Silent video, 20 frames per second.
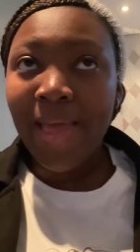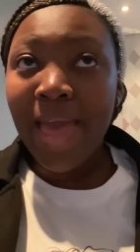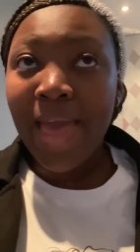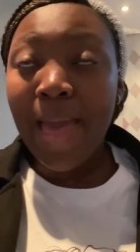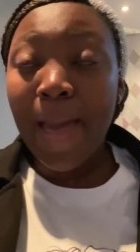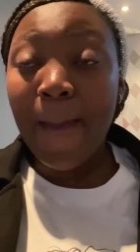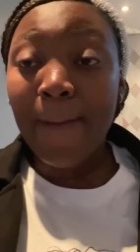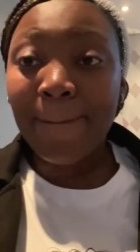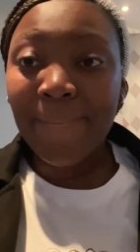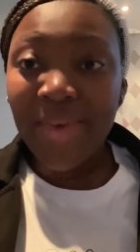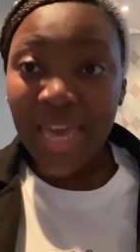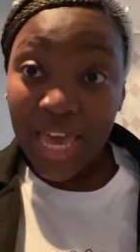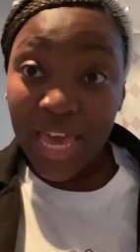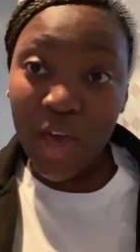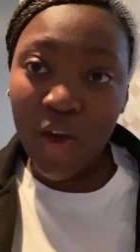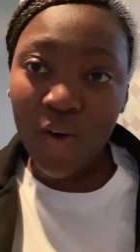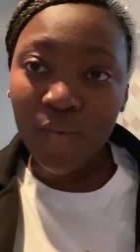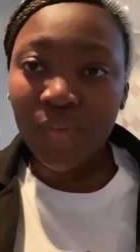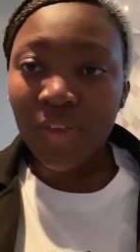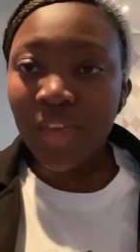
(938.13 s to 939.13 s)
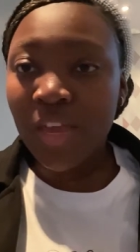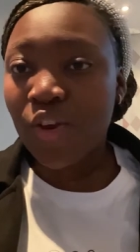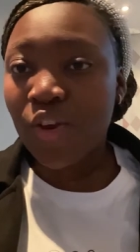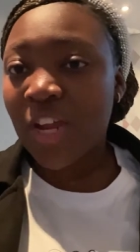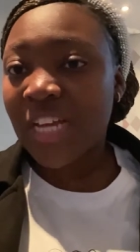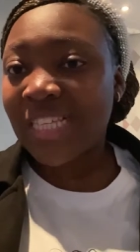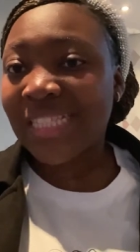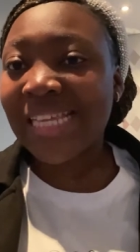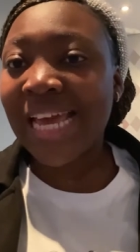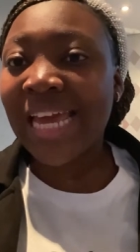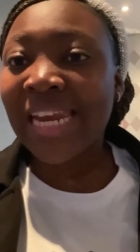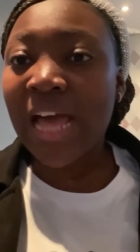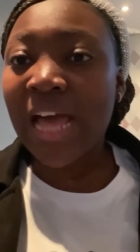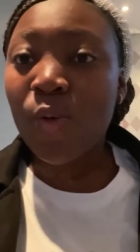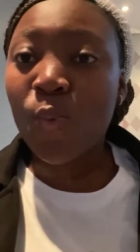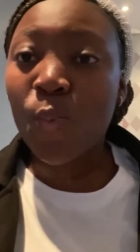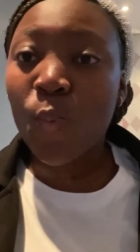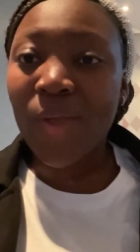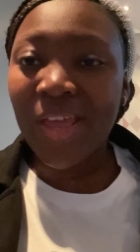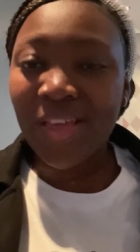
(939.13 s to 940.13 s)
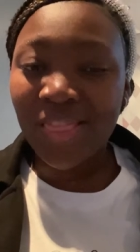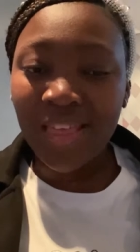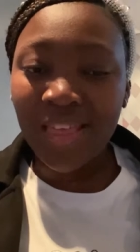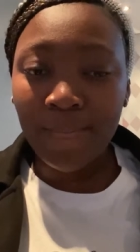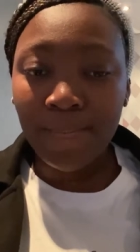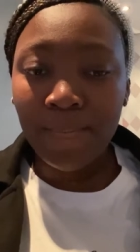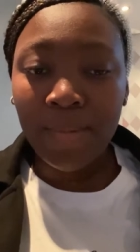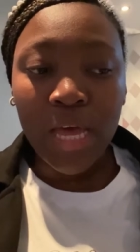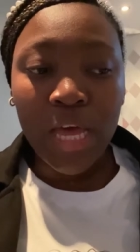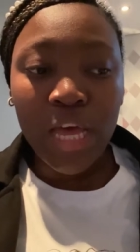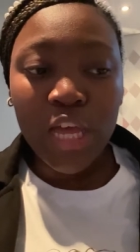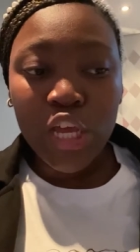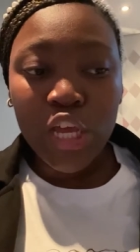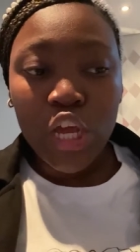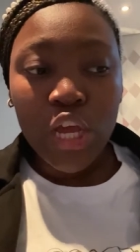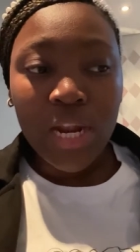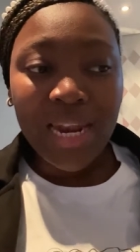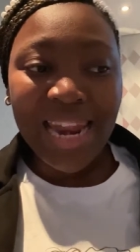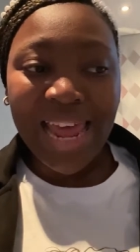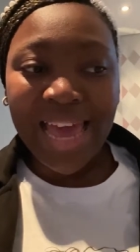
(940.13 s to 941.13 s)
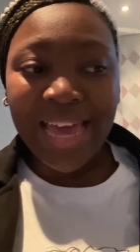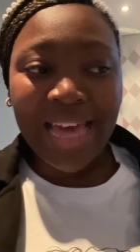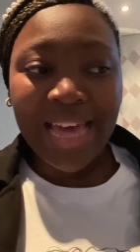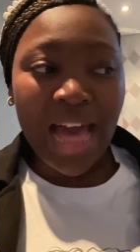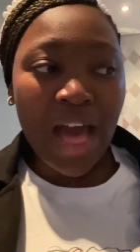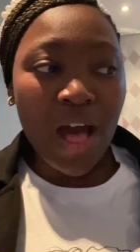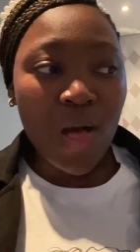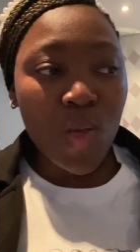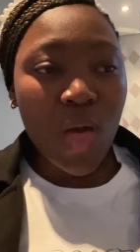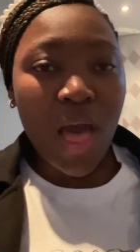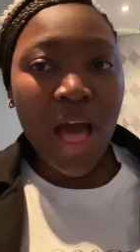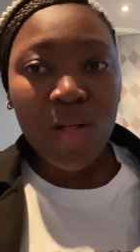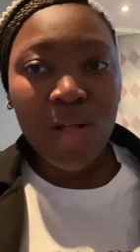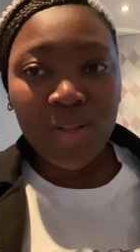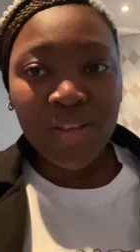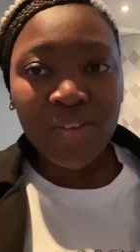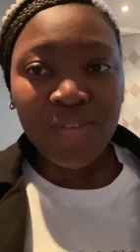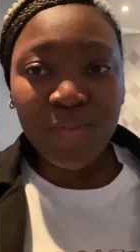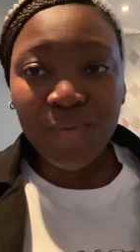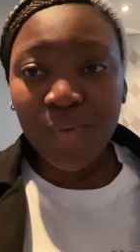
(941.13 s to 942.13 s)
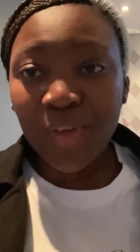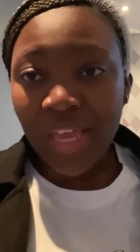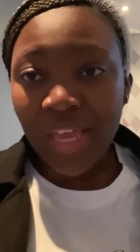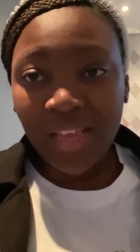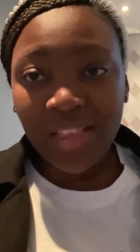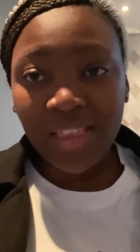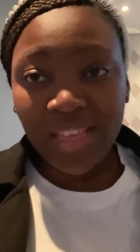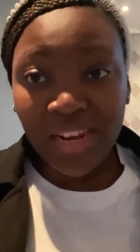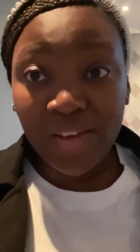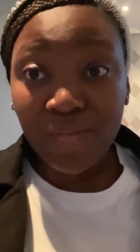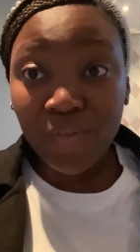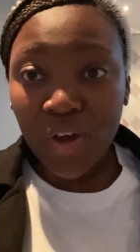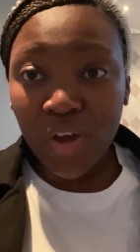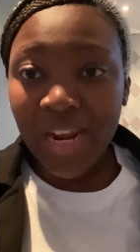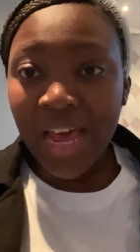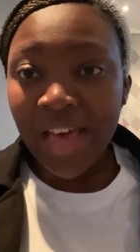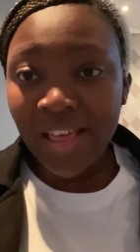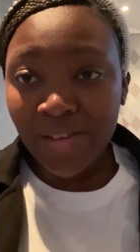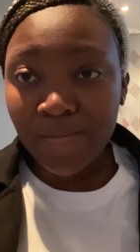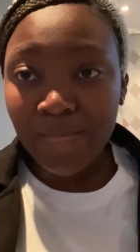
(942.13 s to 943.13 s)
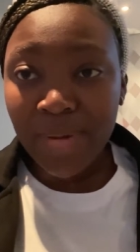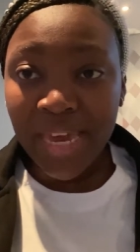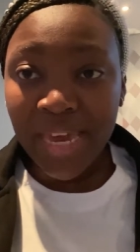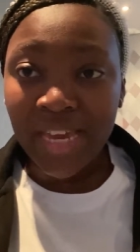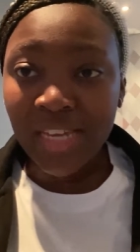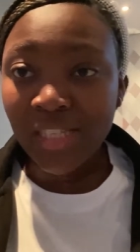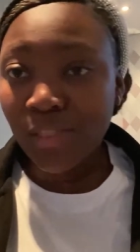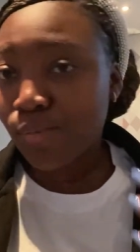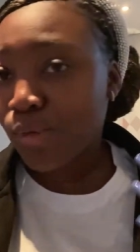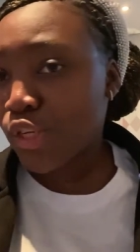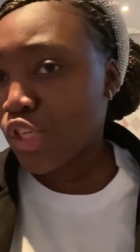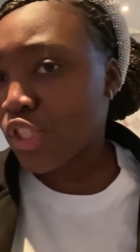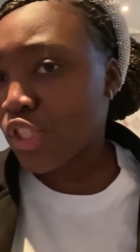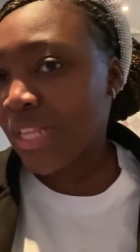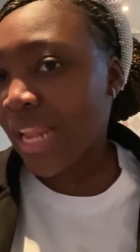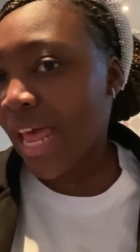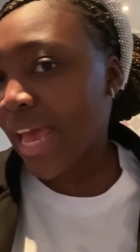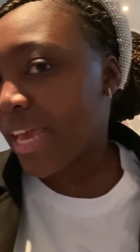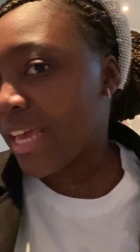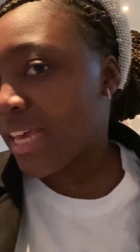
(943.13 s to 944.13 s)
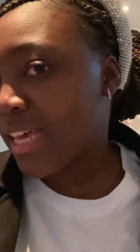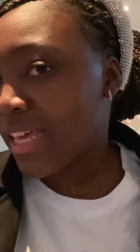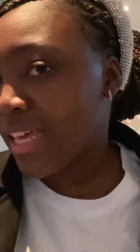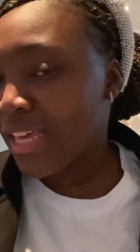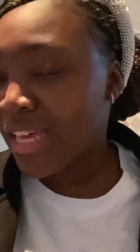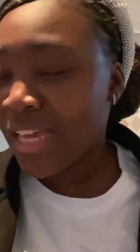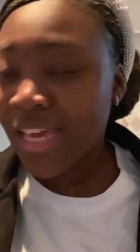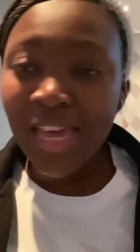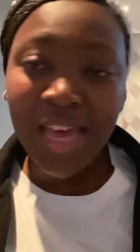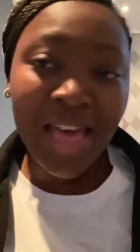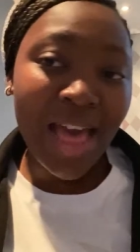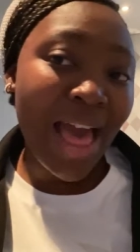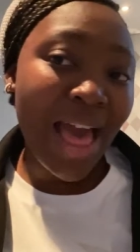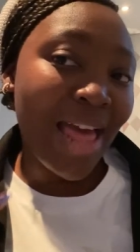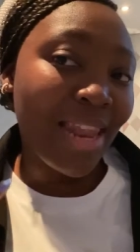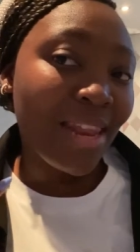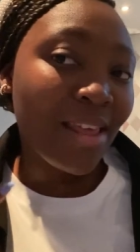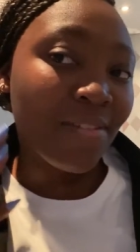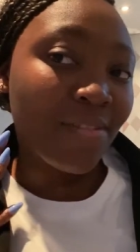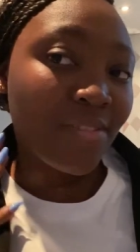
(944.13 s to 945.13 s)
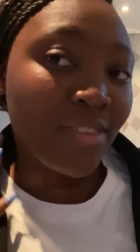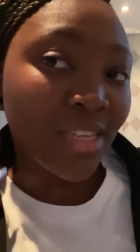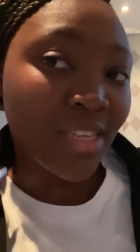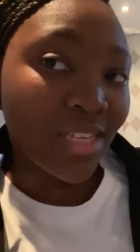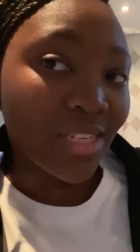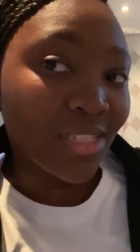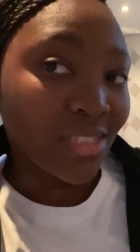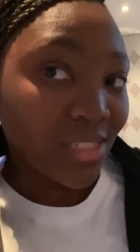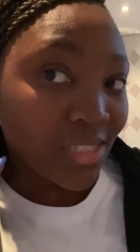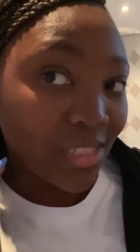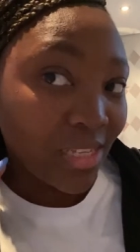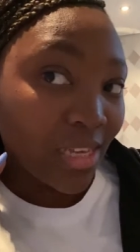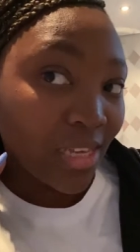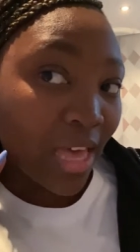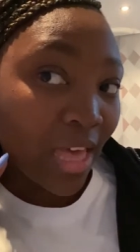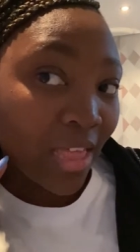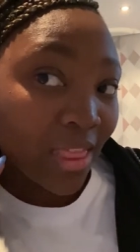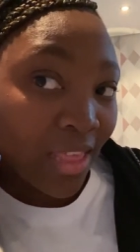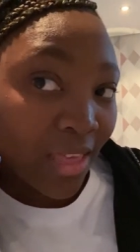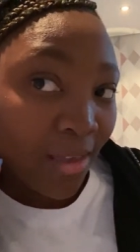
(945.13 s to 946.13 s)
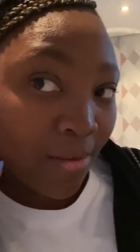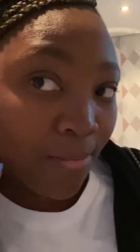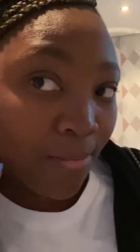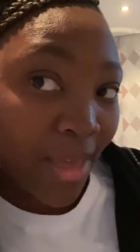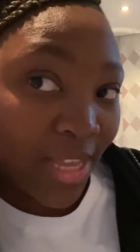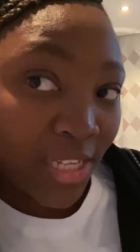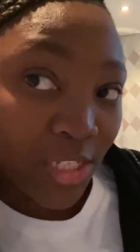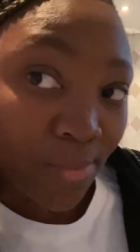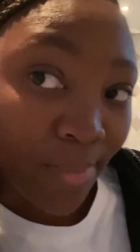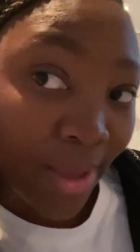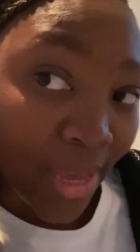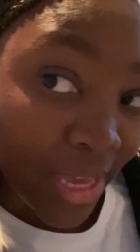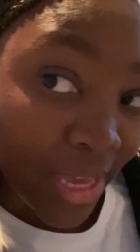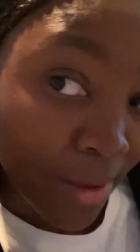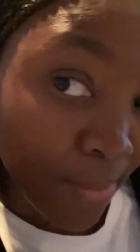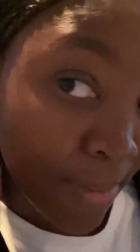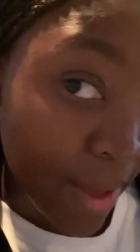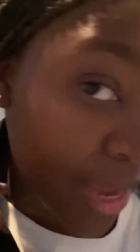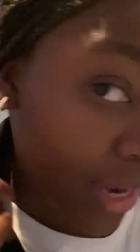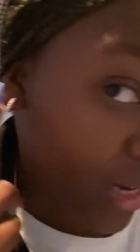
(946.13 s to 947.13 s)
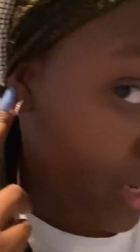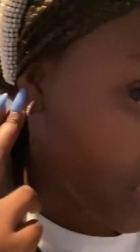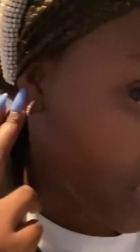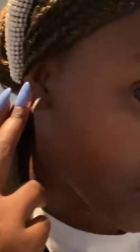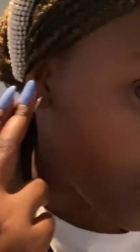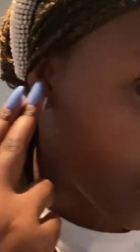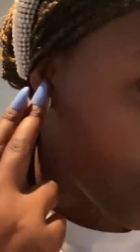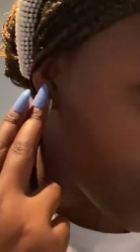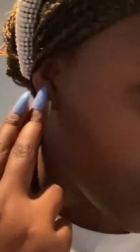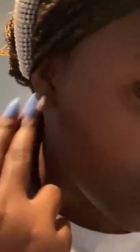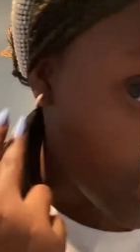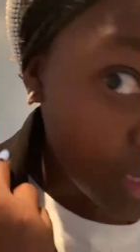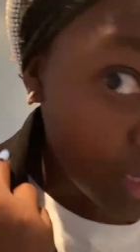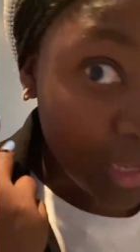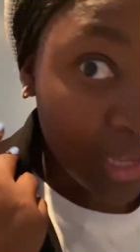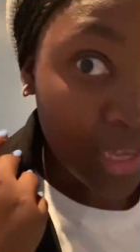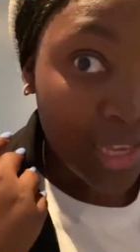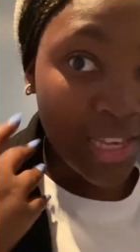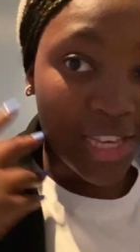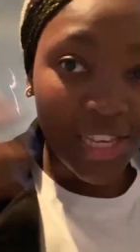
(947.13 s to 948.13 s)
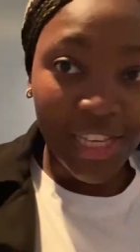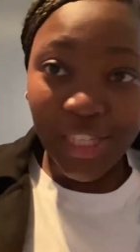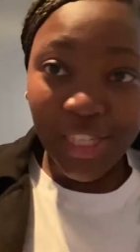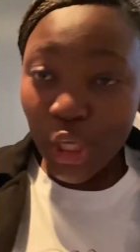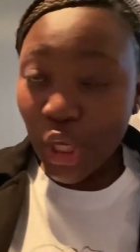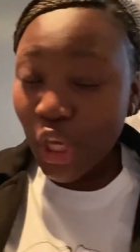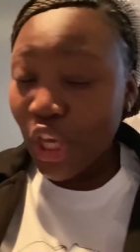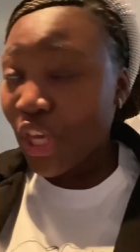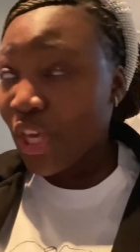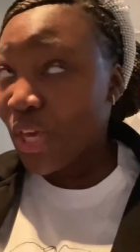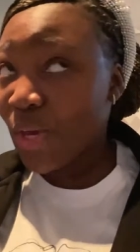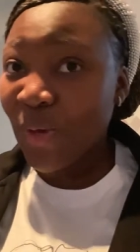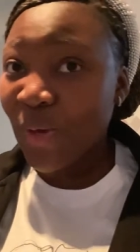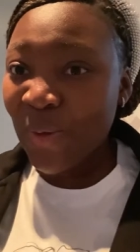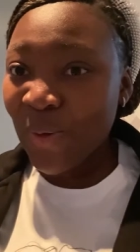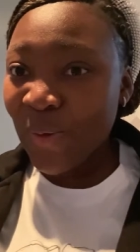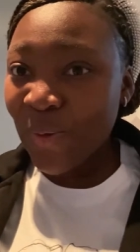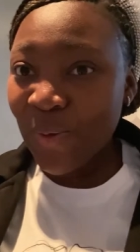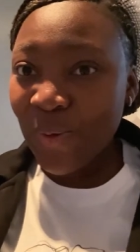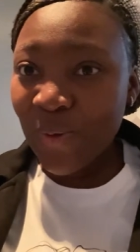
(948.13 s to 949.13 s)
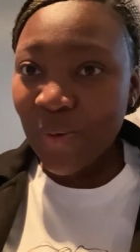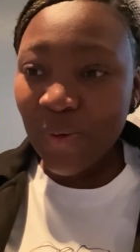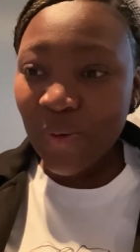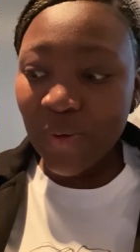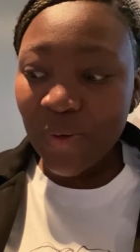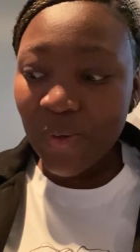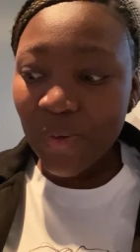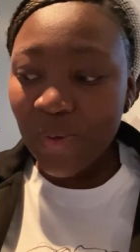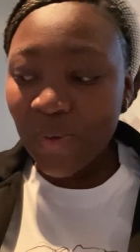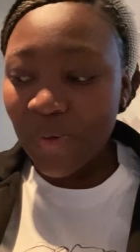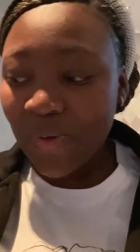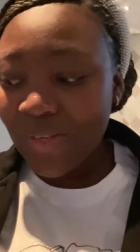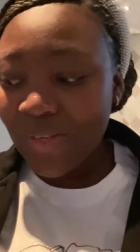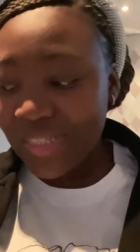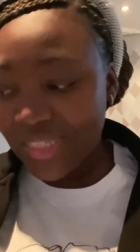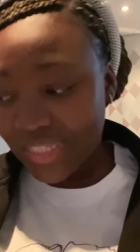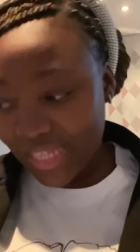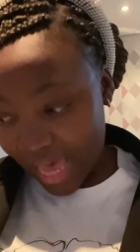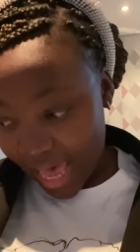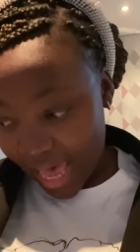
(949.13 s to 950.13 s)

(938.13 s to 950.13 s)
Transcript: a pair of earrings and I'll wear them. Like I'll I'll even forget that I've got other pairs because like I love these and they match my hairband. Cute.